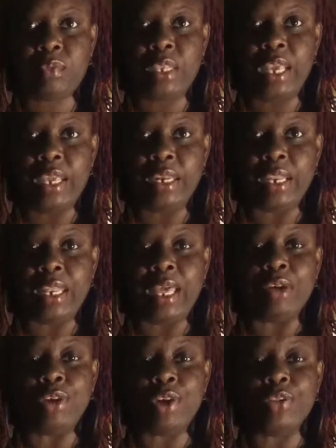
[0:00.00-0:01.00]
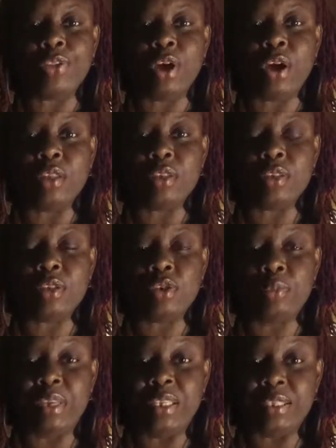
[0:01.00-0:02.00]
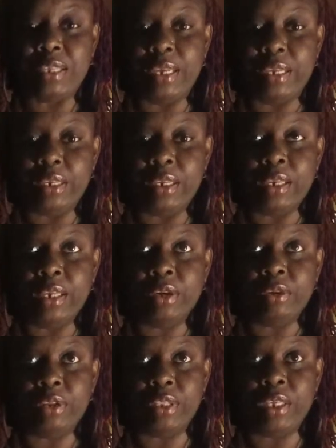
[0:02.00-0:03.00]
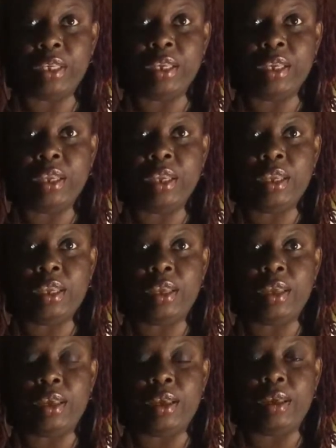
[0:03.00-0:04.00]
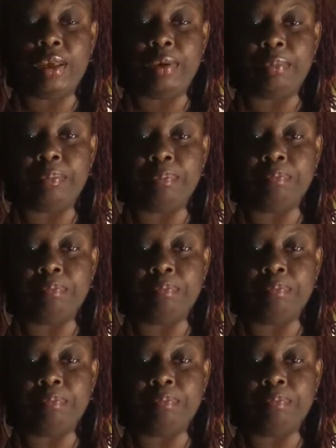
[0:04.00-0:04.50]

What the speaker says: and allow your thoughts to be seen, literally. Um,